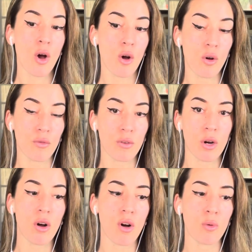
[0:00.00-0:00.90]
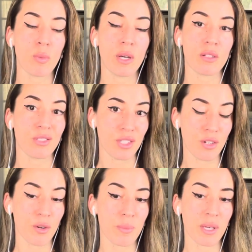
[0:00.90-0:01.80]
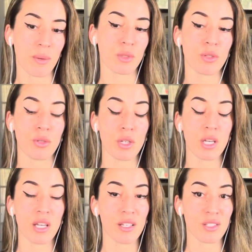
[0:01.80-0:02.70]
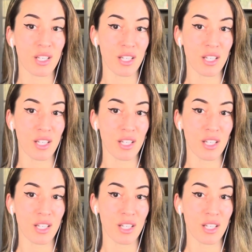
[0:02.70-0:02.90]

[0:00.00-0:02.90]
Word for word: overall will still be able to in,